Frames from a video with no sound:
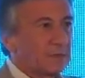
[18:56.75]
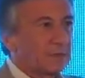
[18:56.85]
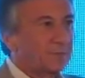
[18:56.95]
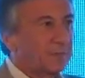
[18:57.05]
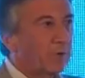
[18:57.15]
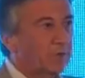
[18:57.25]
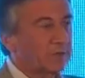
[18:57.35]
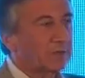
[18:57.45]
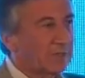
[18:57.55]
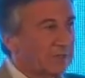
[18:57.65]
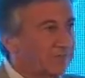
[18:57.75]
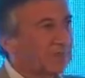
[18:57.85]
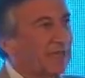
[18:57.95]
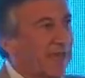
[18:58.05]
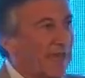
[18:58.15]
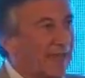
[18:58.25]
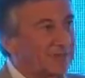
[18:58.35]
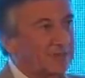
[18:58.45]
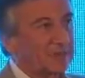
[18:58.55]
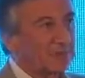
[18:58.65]
to both deliver the
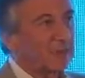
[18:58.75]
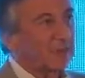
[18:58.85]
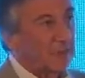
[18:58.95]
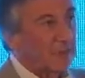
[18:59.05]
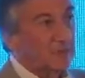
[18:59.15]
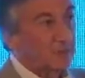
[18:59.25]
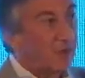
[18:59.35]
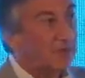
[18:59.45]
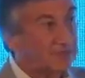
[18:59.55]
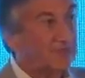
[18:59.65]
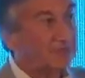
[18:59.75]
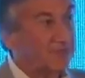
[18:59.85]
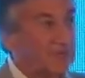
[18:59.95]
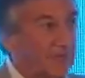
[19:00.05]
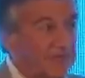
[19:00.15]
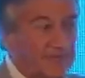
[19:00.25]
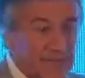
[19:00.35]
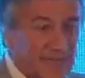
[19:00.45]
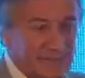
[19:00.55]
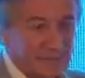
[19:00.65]
ads as well as deliver targeted
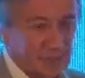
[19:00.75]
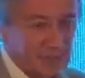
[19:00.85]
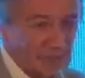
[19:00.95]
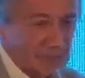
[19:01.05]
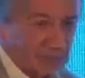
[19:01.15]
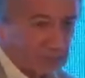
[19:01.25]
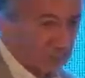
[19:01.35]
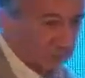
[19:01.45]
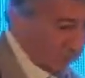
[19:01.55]
ads. I want to